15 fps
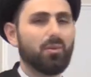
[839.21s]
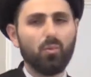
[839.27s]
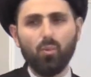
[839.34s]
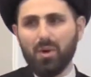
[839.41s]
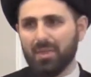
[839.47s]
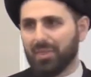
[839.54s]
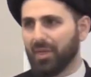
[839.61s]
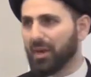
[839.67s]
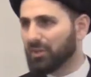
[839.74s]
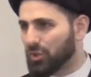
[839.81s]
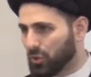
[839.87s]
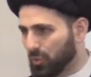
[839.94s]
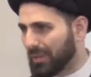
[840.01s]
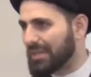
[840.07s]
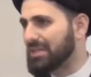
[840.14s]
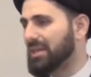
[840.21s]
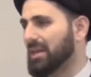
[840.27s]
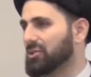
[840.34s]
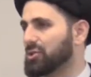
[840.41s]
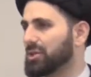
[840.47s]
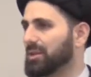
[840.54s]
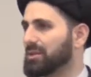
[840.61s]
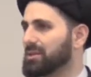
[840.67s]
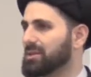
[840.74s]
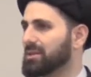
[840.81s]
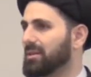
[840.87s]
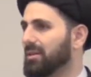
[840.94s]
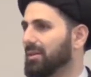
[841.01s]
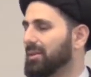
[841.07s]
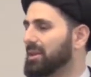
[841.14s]
with their two extensions,
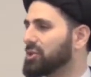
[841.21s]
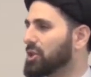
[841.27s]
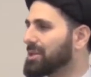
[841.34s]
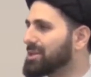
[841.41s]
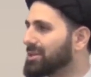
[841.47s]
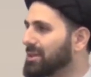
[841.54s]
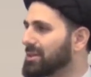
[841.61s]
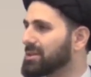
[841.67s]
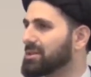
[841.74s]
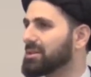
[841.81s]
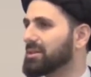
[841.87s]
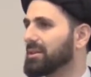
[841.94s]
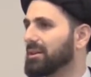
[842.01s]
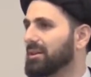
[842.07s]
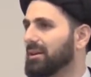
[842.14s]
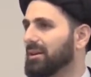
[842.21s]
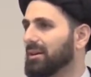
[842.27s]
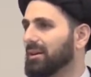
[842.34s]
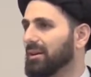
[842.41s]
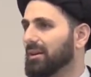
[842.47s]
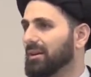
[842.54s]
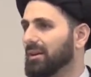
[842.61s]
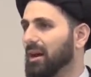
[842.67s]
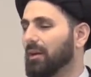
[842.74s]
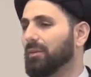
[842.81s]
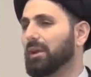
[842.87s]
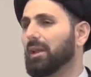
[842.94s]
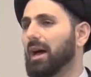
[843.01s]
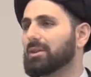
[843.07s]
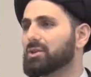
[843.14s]
the justice of Allah